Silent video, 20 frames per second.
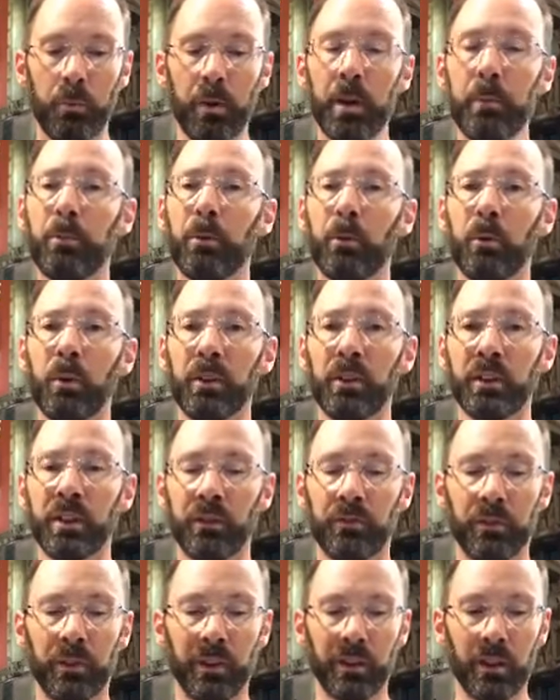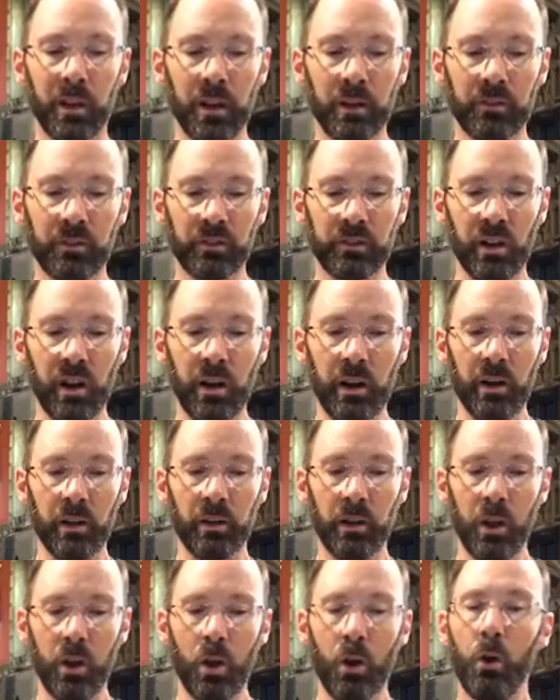people with a different lifestyle